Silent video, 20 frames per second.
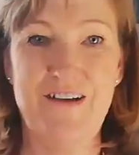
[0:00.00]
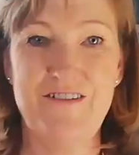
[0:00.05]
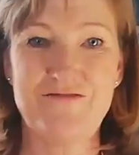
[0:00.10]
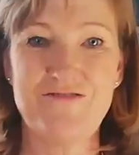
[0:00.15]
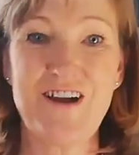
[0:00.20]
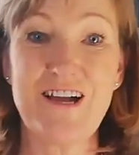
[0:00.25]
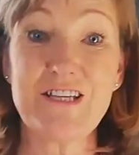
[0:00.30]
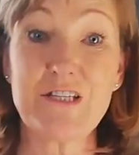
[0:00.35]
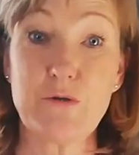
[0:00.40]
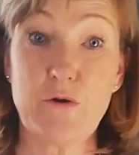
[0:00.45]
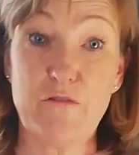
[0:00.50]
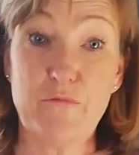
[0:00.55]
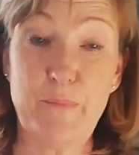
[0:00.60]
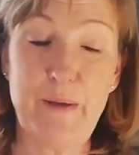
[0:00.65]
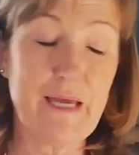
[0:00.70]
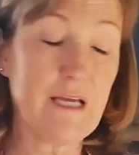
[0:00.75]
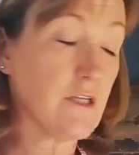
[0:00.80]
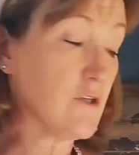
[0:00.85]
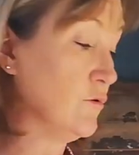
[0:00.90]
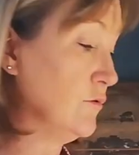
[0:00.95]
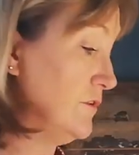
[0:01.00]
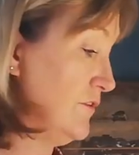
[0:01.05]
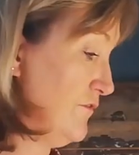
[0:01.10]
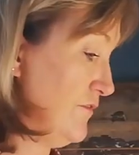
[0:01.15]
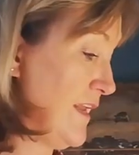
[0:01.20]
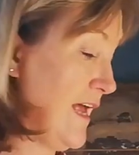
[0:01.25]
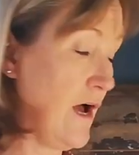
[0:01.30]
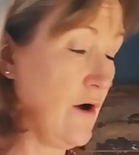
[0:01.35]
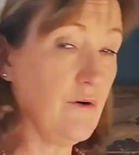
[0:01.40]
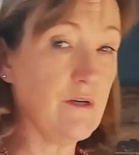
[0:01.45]
Right, so I've picked all the
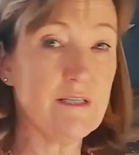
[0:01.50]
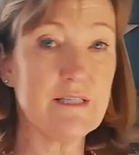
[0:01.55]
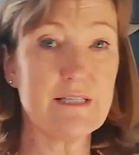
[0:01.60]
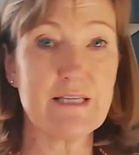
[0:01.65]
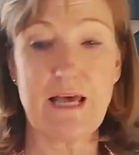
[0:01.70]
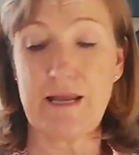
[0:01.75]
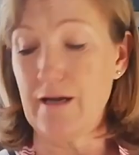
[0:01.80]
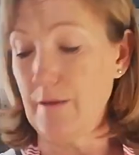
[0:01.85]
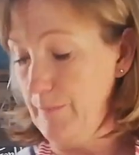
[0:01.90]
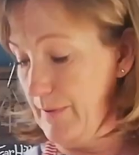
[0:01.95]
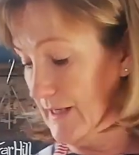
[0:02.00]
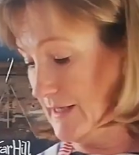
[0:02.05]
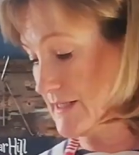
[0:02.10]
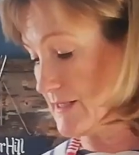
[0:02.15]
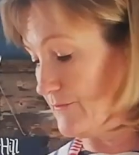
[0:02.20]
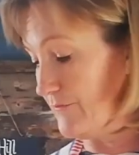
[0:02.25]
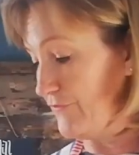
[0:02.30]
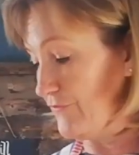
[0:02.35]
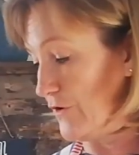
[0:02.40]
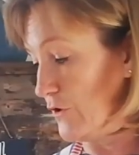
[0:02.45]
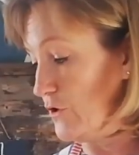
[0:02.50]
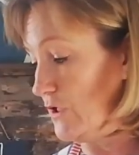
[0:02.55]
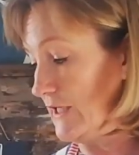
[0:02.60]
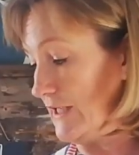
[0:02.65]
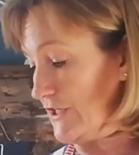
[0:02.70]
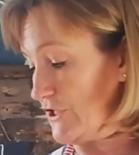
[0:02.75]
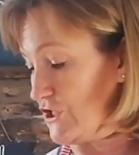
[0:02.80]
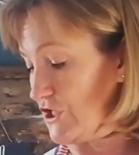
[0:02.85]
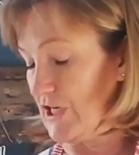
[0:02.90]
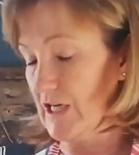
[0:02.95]
flowers and I picked some
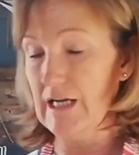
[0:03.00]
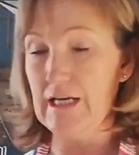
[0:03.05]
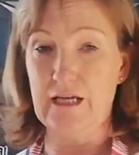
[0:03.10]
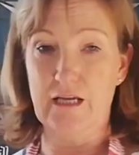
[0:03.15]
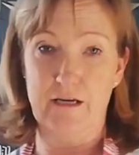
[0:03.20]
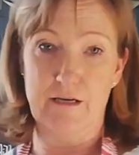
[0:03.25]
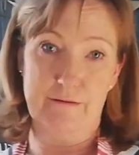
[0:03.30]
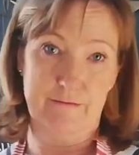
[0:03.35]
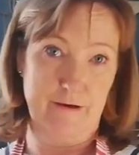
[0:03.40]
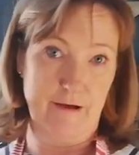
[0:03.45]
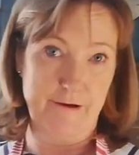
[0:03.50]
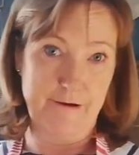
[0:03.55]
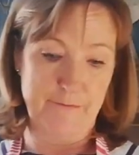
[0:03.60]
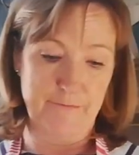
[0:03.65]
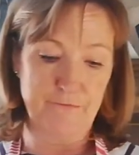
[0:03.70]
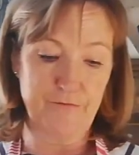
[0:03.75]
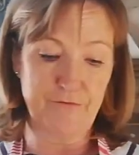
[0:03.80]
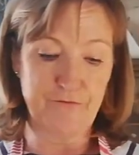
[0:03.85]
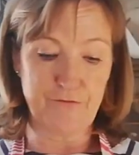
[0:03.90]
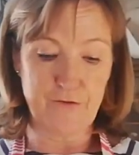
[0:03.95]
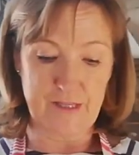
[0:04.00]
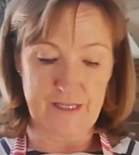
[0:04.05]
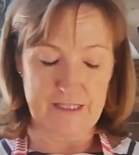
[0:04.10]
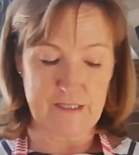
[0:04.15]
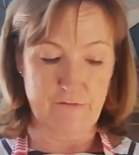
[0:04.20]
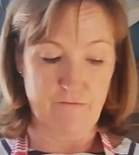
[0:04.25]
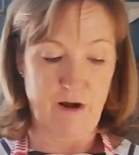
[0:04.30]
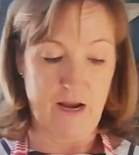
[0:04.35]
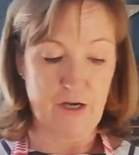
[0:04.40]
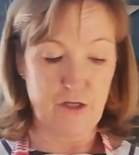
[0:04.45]
foliage earlier for this
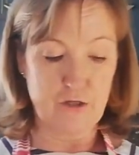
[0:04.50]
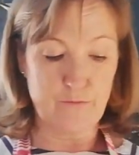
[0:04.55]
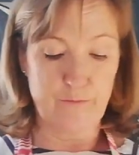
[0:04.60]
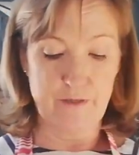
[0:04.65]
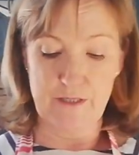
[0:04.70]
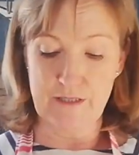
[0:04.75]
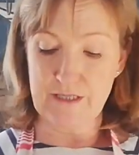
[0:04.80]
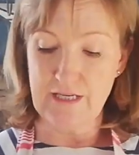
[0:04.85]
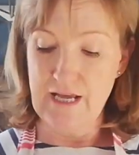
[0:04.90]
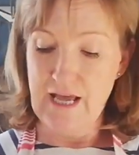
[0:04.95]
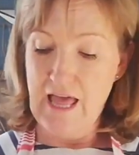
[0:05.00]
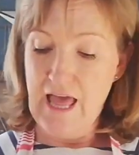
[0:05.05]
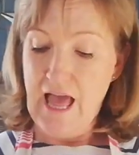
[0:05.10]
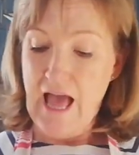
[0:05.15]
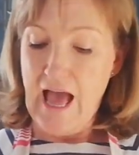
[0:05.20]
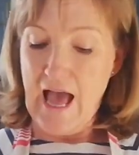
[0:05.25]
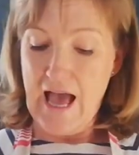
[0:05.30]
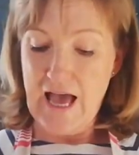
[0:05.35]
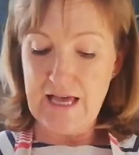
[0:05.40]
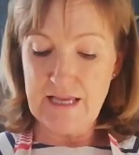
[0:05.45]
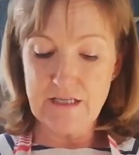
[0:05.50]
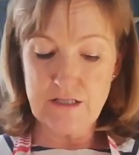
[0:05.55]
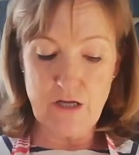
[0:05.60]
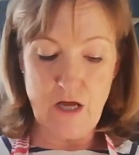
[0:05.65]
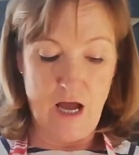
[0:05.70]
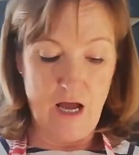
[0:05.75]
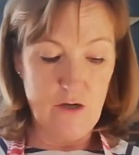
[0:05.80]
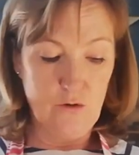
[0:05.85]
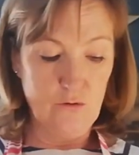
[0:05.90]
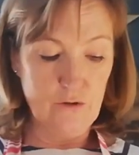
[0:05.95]
arrangement, and
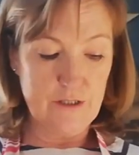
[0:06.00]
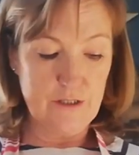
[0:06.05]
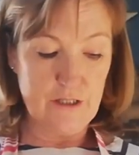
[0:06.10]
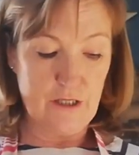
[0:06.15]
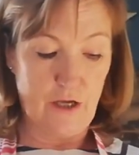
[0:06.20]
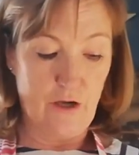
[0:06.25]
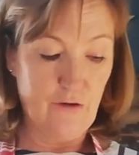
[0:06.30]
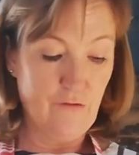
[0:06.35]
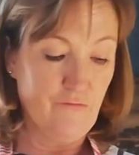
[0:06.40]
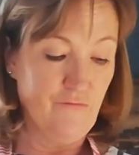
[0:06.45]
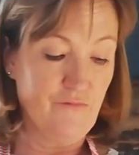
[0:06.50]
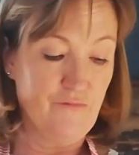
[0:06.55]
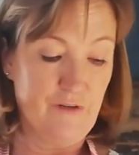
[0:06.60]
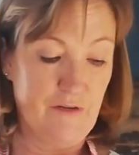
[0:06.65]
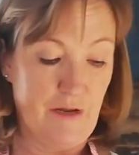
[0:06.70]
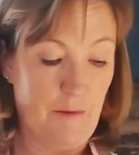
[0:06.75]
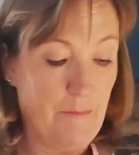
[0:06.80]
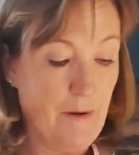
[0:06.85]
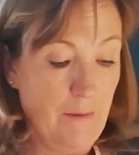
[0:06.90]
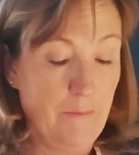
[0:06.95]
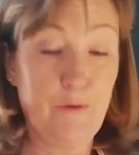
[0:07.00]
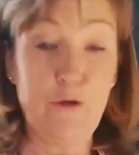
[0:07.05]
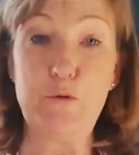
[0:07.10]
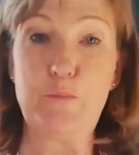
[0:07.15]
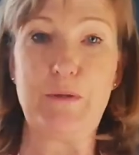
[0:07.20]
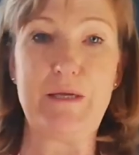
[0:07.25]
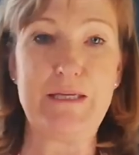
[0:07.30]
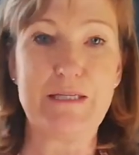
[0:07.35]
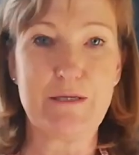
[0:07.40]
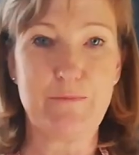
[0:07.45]
I also, my Blue
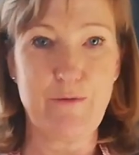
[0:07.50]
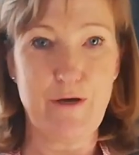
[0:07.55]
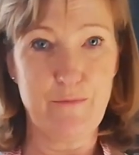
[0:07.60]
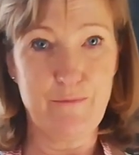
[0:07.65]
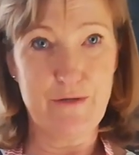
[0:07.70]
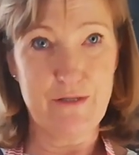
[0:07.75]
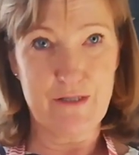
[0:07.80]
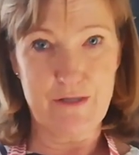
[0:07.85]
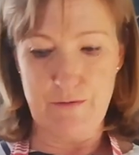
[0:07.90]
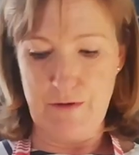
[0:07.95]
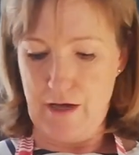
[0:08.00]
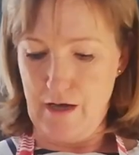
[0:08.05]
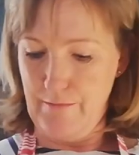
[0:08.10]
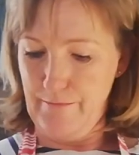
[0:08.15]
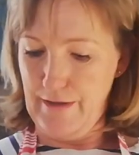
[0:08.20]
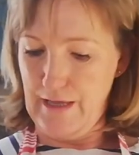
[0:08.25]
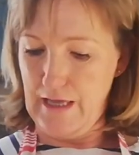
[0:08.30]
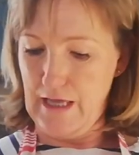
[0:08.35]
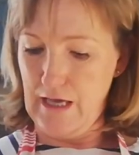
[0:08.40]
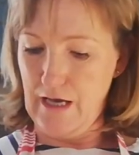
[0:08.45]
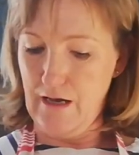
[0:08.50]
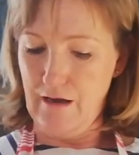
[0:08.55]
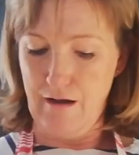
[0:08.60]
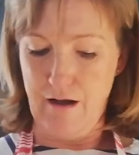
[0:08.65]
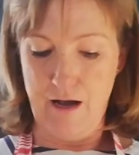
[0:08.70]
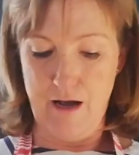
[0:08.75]
Peter moment here,